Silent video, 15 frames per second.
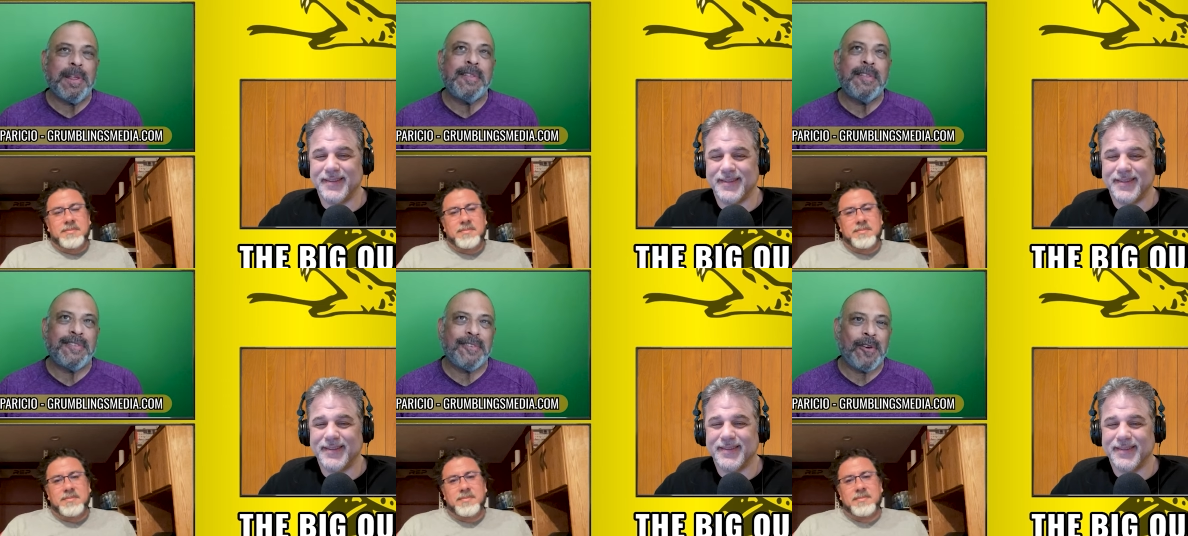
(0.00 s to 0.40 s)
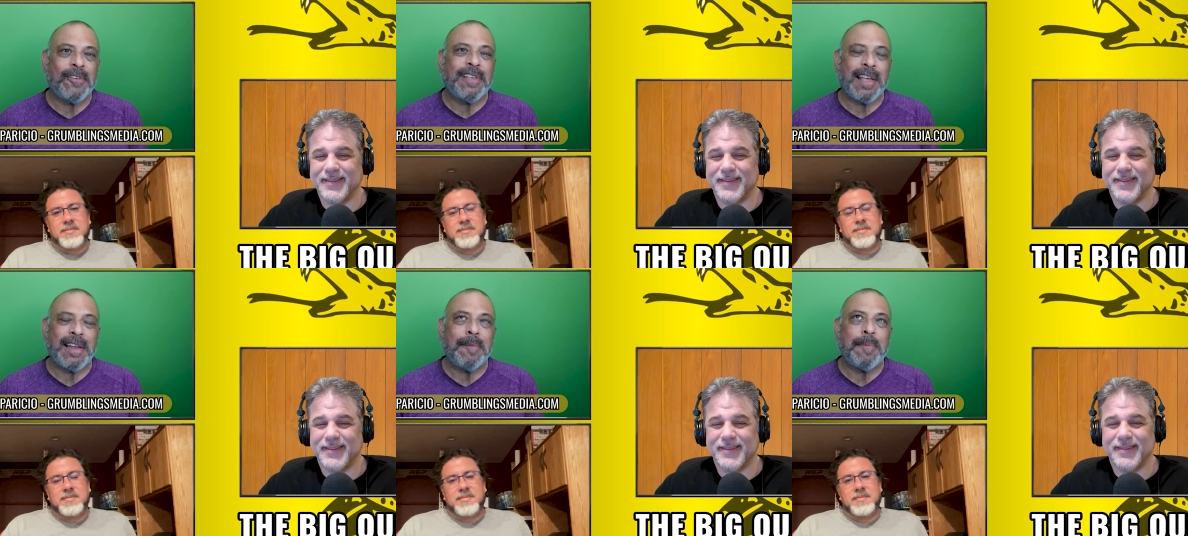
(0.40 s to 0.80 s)
Speaker 1: it
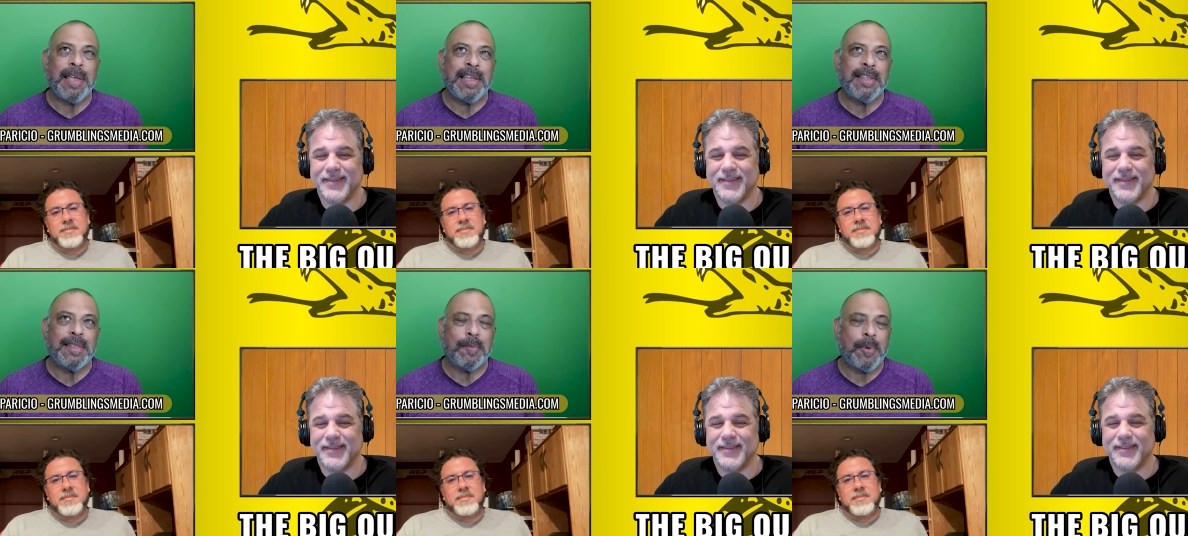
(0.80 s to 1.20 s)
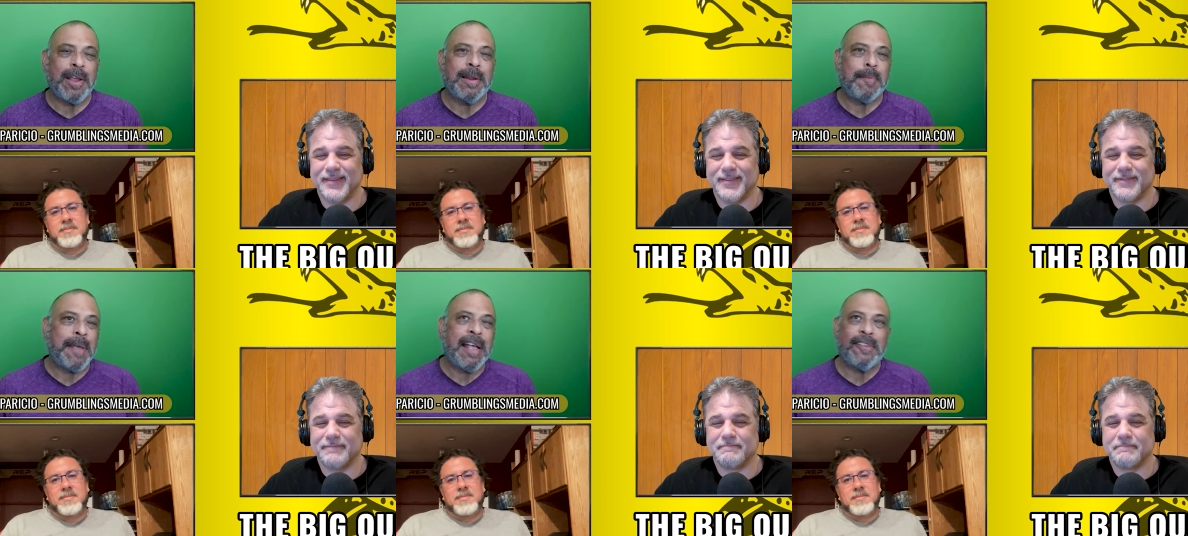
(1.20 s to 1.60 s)
starts kind of making the
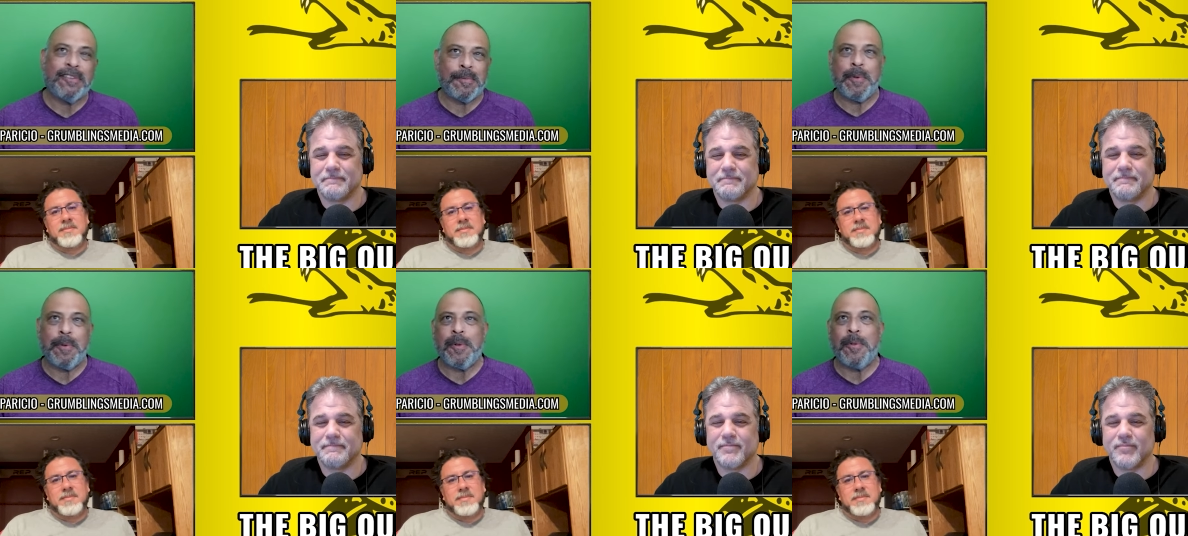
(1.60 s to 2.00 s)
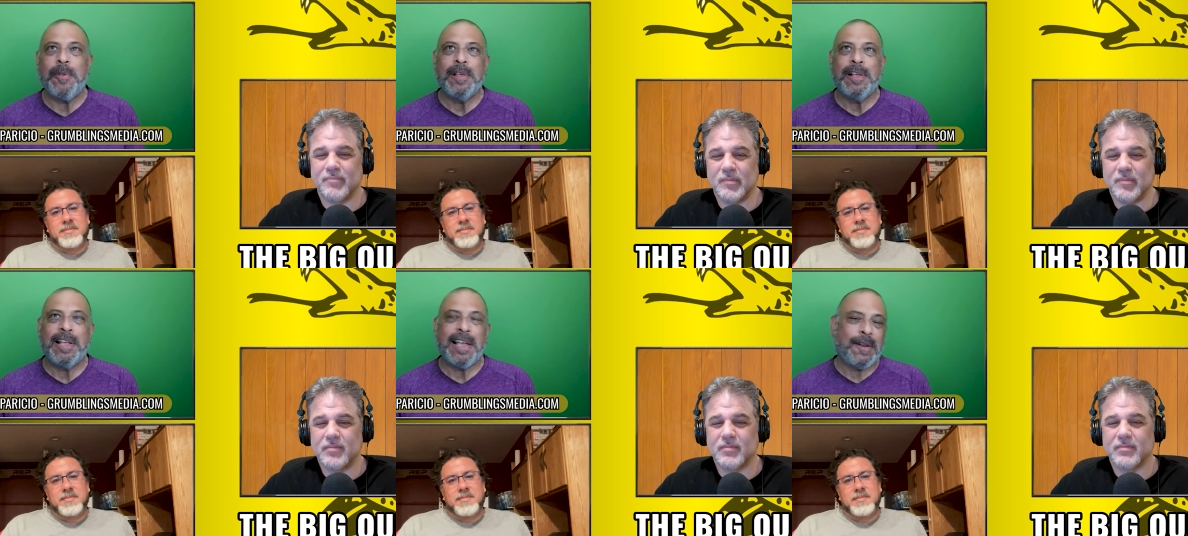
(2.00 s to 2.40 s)
brand of
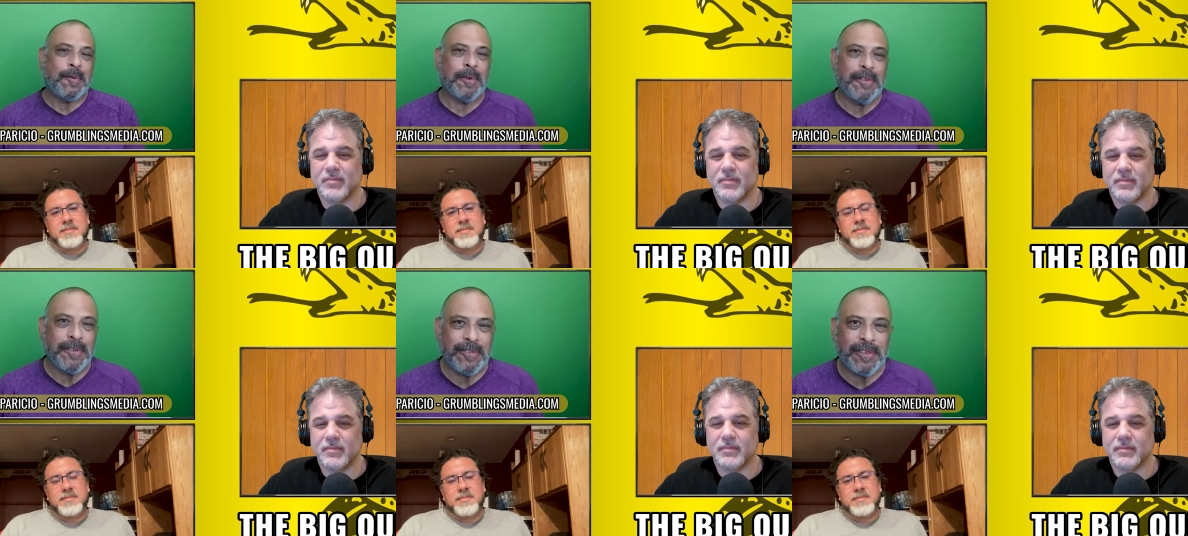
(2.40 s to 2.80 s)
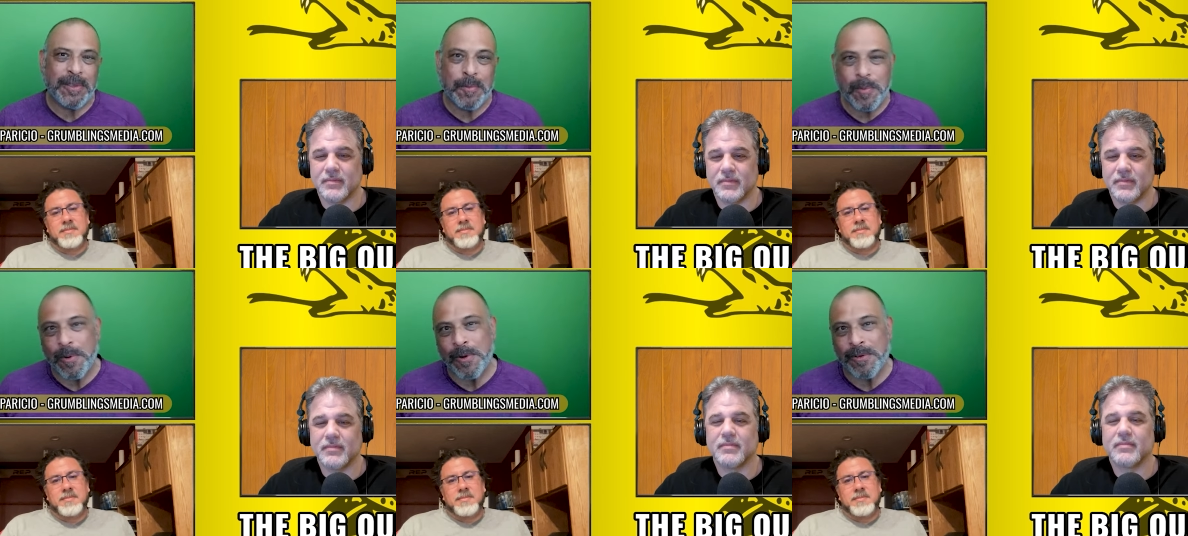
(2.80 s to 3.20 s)
basketball kind of what you
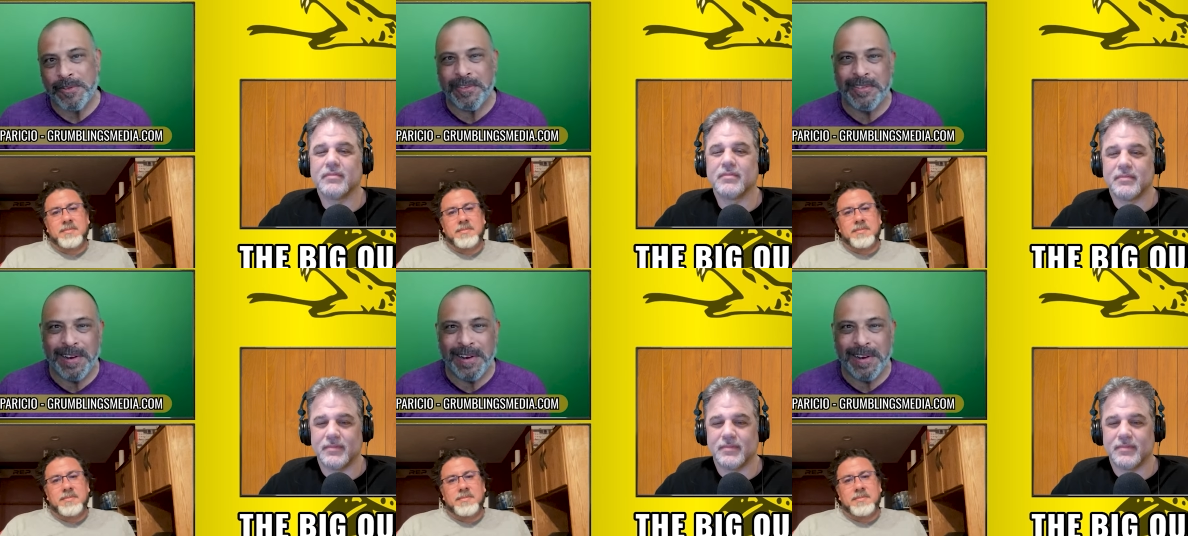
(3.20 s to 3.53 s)
see worse,